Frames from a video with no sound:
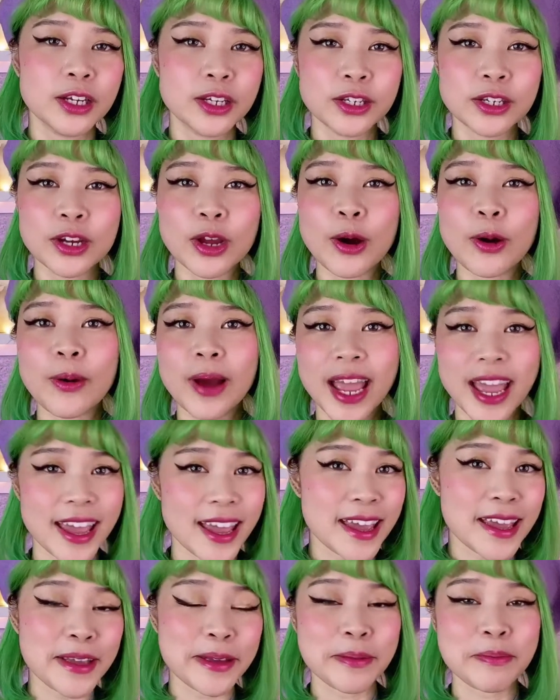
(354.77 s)
no,
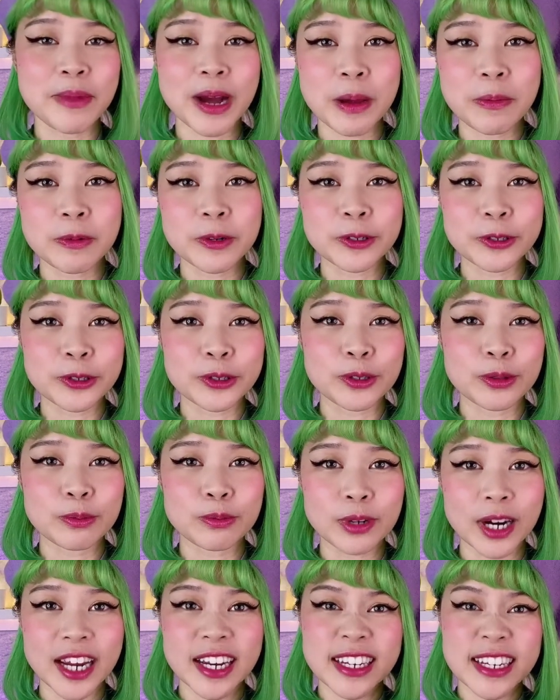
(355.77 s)
hey, my personal
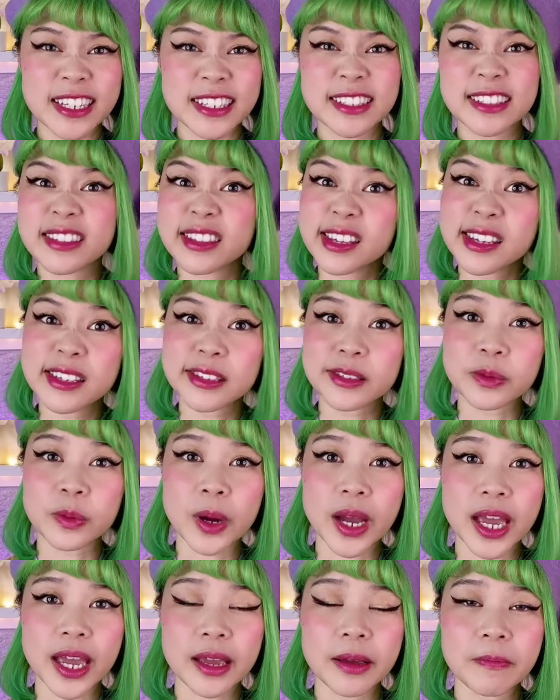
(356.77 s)
brand is this
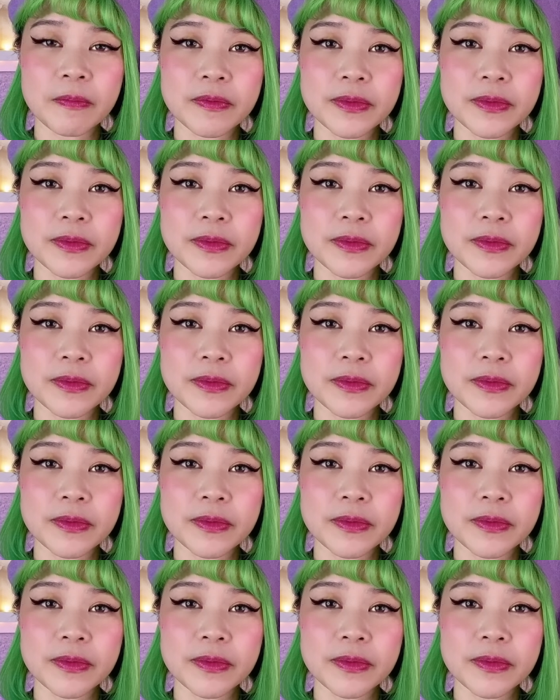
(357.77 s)
way,